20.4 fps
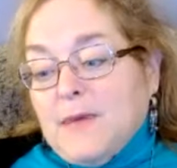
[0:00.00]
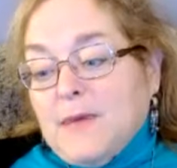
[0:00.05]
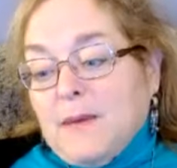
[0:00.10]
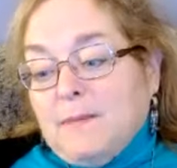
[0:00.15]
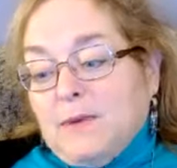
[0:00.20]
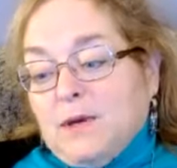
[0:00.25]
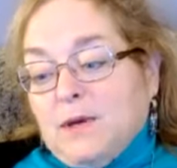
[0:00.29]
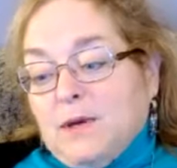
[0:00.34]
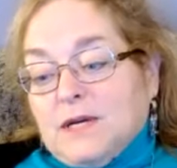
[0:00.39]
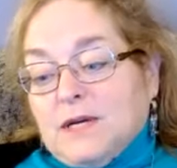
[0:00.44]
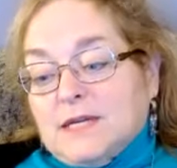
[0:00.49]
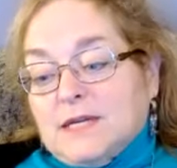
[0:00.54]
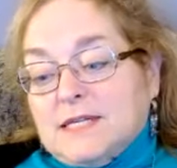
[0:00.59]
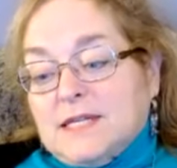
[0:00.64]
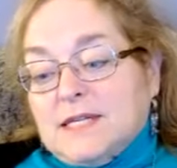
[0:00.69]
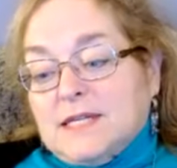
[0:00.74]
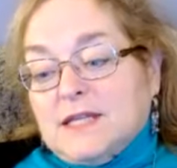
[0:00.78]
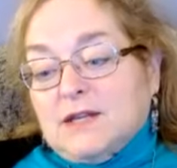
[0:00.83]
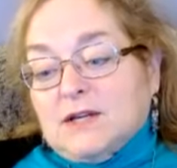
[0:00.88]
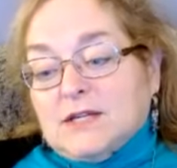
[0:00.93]
because
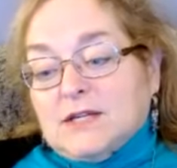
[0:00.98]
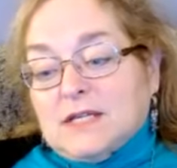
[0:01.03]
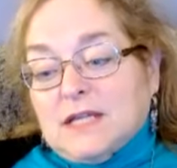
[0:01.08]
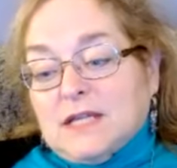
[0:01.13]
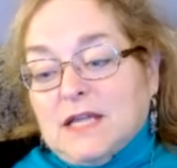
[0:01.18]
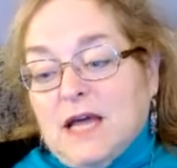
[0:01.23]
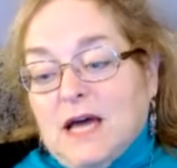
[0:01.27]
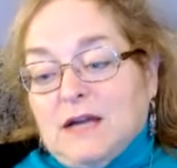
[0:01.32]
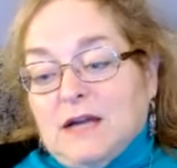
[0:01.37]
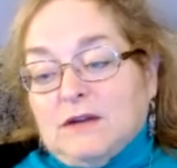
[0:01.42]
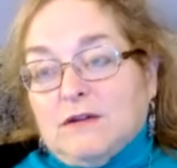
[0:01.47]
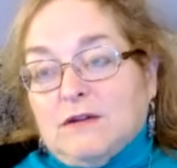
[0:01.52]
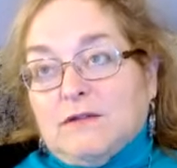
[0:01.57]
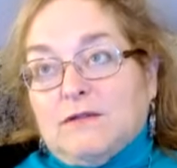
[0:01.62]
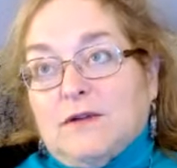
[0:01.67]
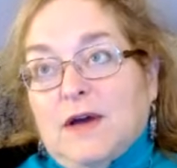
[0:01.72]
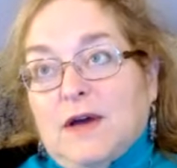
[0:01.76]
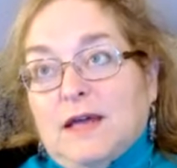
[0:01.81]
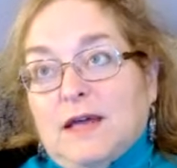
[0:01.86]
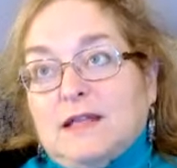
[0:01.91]
there's a lot of,
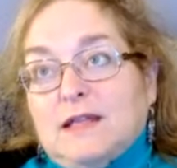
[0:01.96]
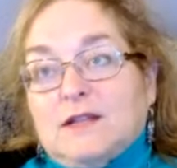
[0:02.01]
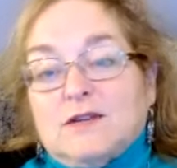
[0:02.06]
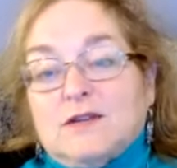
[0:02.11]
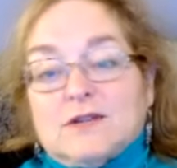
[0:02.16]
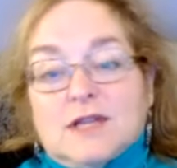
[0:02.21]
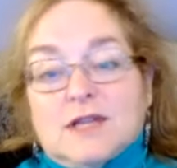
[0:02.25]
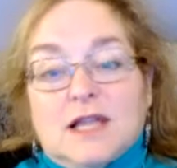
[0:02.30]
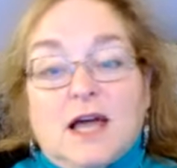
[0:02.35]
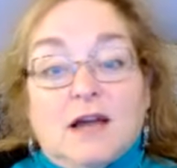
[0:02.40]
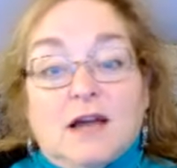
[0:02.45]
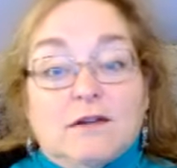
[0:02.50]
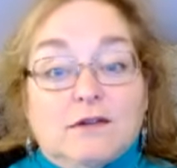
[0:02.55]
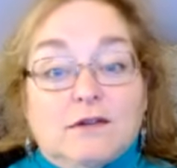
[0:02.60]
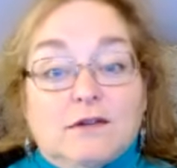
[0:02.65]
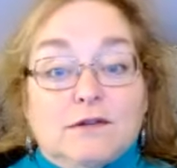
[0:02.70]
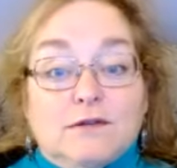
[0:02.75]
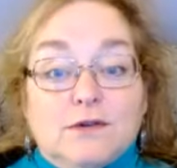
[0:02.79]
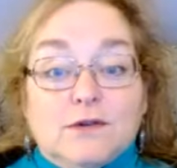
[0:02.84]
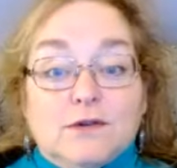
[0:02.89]
I think there's a lot of
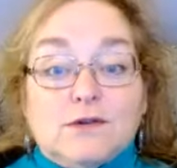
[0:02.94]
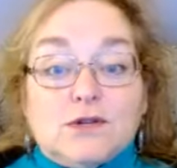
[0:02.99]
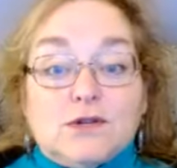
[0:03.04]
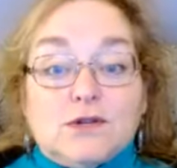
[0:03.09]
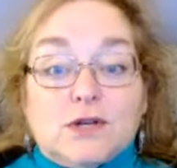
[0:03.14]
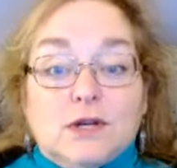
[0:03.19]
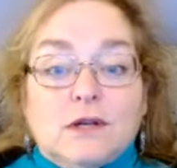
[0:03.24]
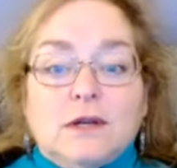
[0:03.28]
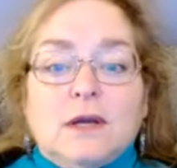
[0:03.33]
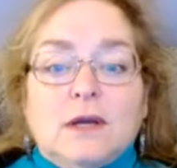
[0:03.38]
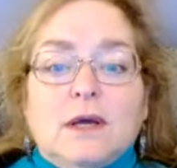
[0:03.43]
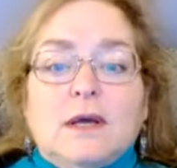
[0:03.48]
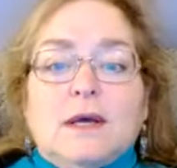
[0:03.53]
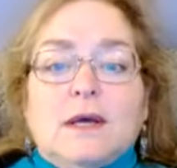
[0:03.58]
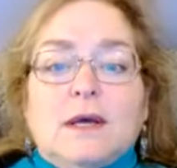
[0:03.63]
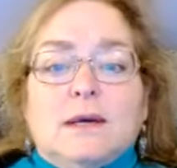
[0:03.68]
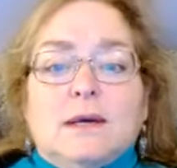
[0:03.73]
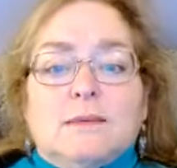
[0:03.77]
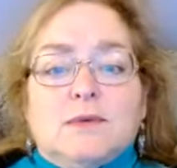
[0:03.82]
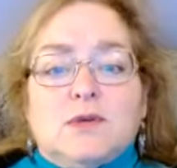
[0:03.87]
confusion
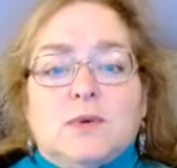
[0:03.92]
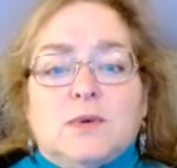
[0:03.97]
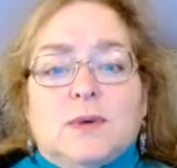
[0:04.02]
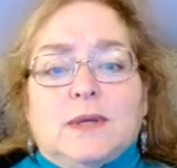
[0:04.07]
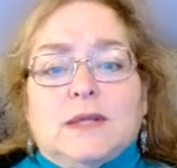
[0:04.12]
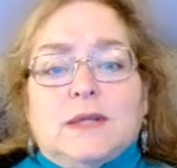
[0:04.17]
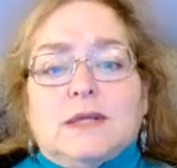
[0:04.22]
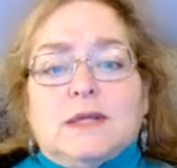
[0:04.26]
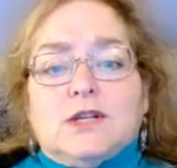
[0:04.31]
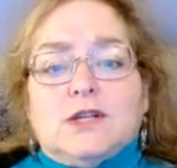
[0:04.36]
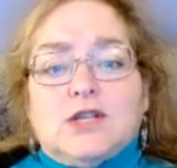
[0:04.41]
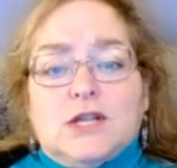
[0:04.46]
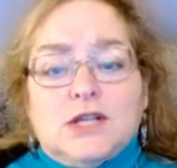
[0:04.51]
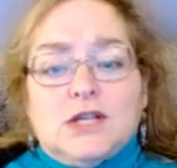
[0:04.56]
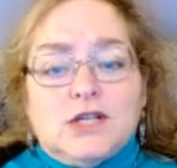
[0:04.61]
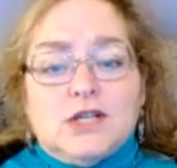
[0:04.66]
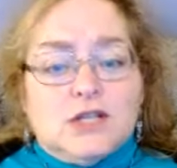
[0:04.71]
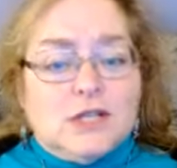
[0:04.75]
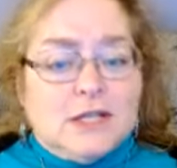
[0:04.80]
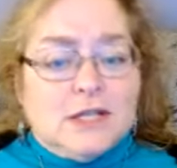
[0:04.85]
between the
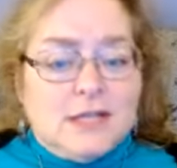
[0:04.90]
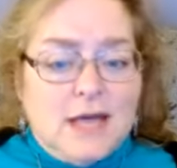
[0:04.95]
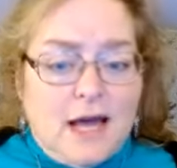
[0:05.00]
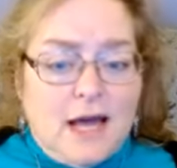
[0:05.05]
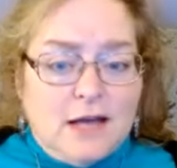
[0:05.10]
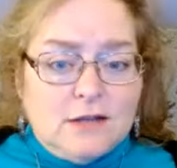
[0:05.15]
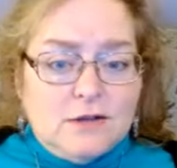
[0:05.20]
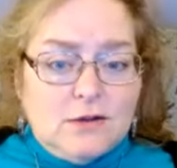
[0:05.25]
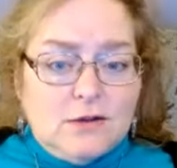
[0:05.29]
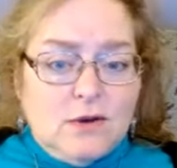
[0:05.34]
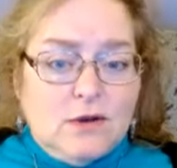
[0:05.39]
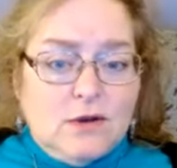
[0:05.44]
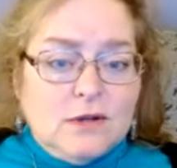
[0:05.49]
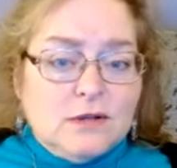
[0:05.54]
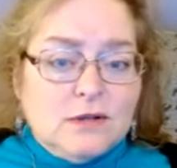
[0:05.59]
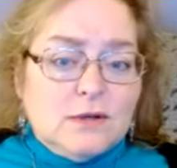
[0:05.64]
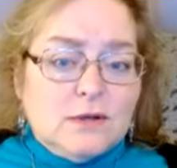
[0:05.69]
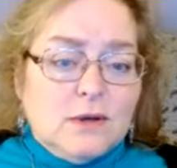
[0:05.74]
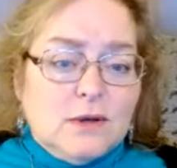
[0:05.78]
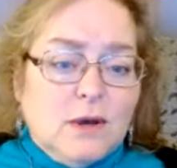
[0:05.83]
change in the tax
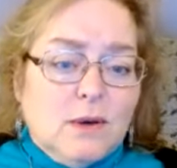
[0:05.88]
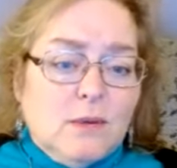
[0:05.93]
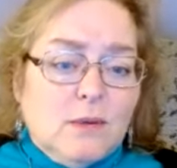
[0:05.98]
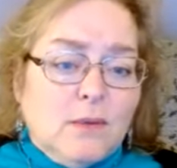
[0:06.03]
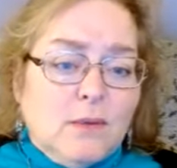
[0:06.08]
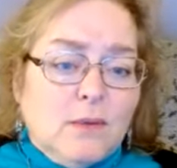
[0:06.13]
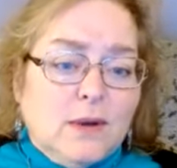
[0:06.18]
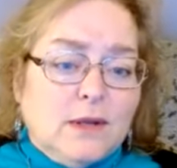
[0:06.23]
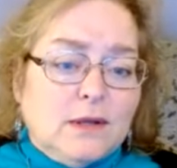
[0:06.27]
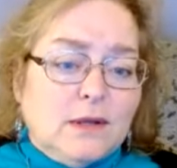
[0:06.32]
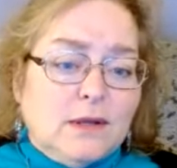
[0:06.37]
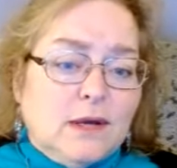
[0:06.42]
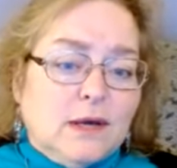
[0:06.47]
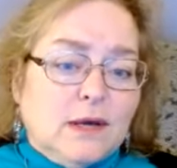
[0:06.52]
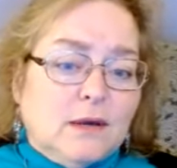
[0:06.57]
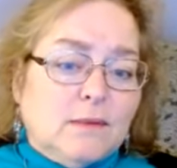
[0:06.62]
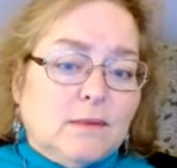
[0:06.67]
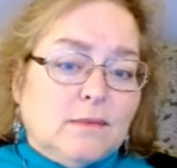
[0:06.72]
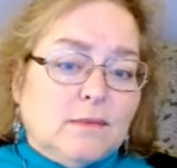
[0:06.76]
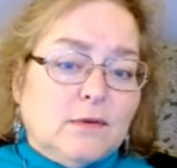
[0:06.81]
laws when
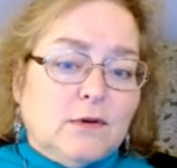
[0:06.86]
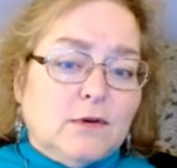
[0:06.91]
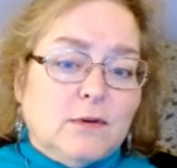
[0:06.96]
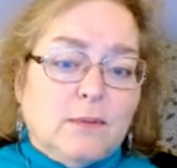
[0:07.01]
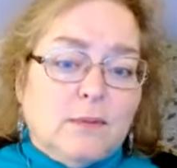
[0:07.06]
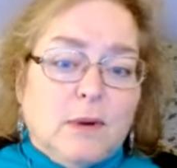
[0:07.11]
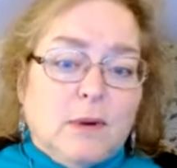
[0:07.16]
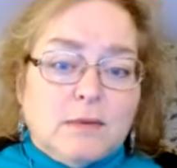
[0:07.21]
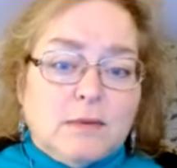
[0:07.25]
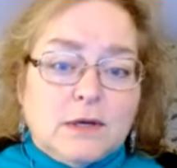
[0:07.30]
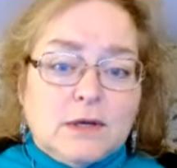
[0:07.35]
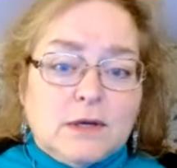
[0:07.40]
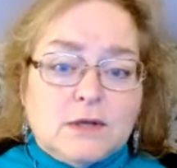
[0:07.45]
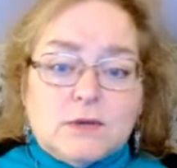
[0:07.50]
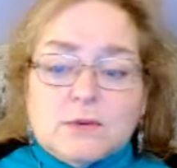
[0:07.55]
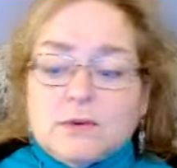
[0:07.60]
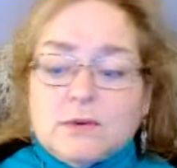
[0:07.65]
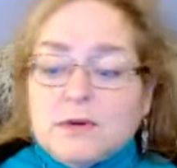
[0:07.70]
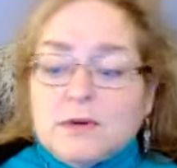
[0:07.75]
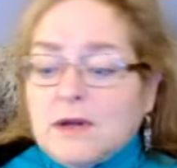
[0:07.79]
the Republicans
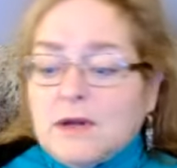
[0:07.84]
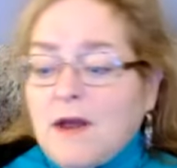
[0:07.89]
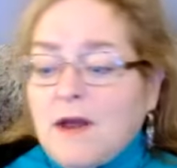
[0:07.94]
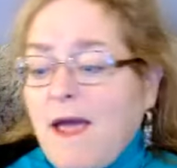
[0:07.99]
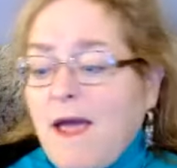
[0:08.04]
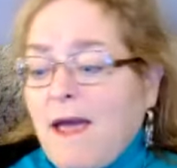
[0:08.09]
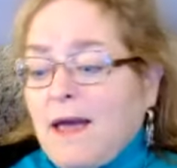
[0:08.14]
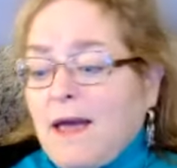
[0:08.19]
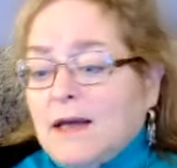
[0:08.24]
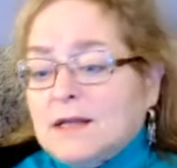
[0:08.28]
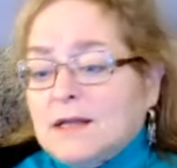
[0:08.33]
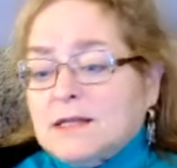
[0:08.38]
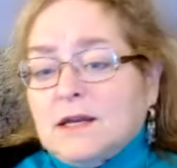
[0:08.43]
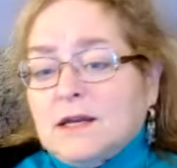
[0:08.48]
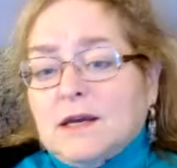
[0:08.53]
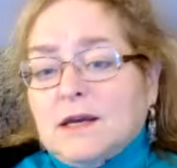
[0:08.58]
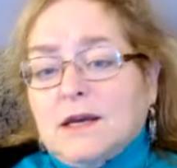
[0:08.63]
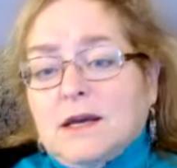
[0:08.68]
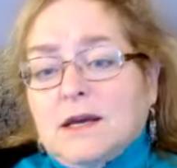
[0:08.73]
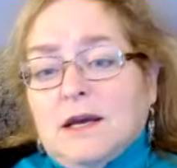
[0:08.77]
were in, and
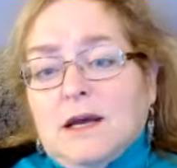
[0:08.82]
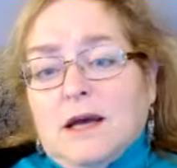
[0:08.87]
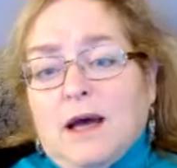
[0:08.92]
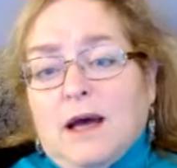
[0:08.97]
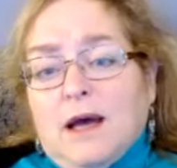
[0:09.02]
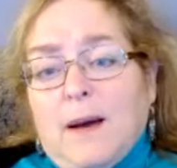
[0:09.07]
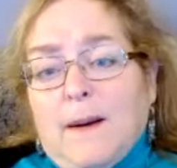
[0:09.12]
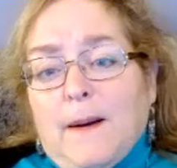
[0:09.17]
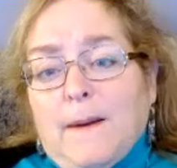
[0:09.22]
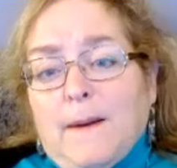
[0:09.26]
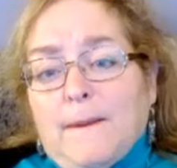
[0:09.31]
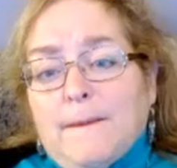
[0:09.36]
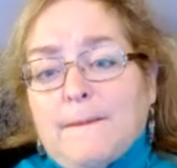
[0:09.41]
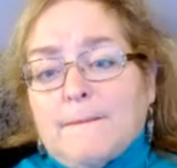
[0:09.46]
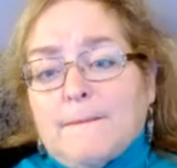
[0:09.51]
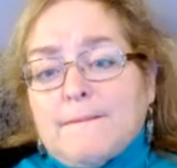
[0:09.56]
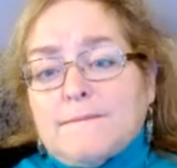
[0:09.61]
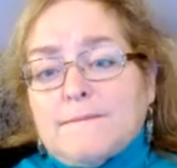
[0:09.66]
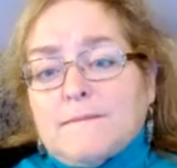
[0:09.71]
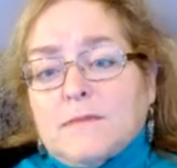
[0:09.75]

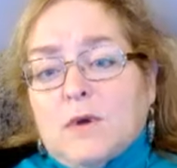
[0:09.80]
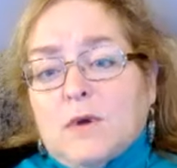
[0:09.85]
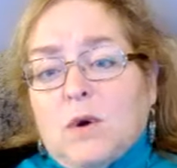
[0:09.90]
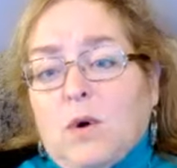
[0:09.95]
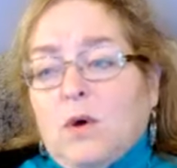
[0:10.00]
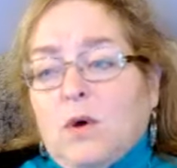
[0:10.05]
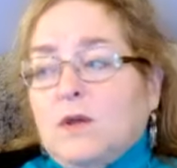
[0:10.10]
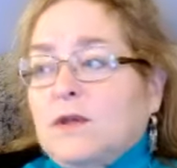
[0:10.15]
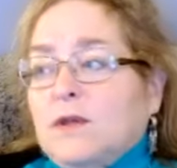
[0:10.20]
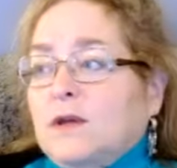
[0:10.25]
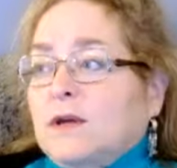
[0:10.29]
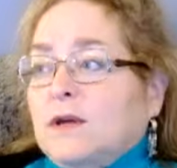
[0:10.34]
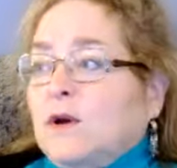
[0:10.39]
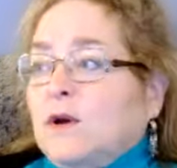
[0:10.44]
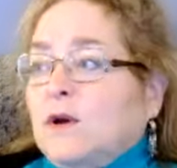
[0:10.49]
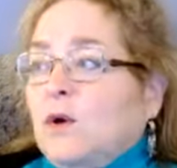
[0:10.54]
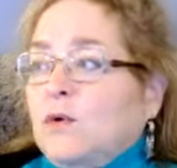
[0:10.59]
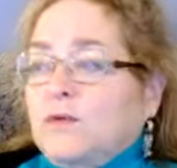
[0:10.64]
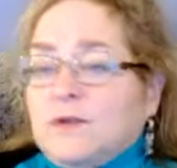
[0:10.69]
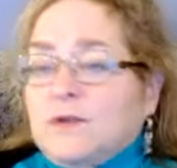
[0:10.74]
all the
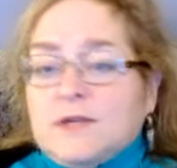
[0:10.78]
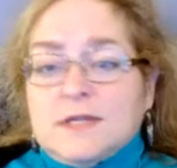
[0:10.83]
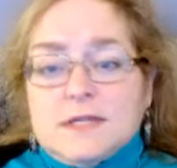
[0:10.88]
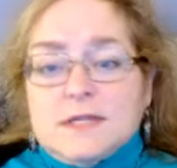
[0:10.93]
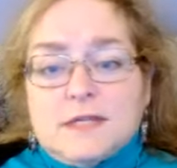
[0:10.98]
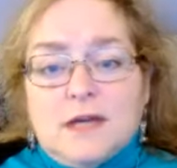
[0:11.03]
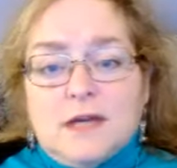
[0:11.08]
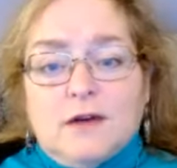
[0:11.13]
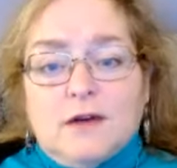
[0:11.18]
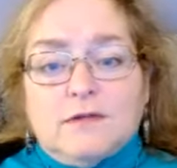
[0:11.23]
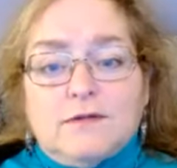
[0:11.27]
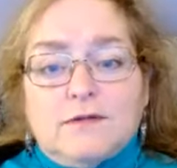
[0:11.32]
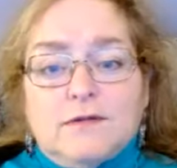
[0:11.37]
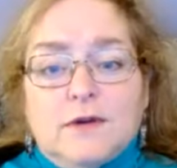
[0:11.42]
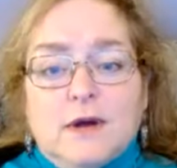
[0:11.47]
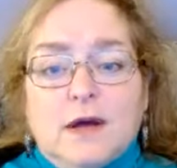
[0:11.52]
COVID stuff.